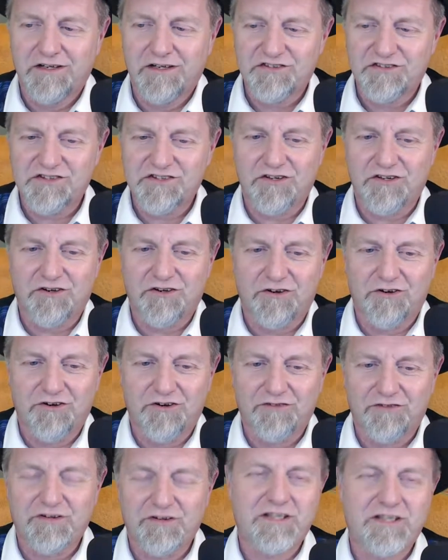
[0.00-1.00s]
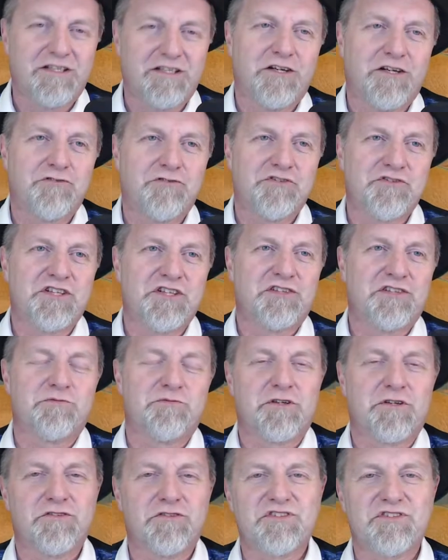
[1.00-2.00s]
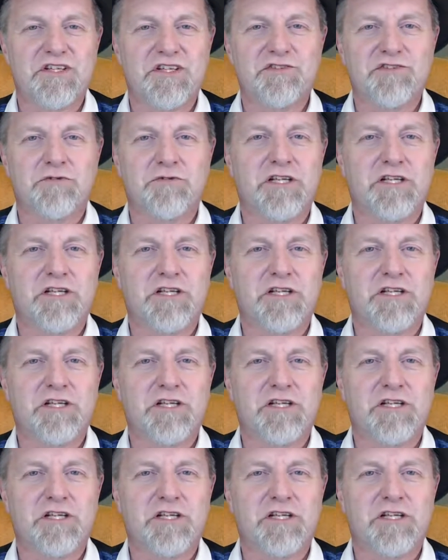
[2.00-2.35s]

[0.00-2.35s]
So I find it interesting. It's one of those things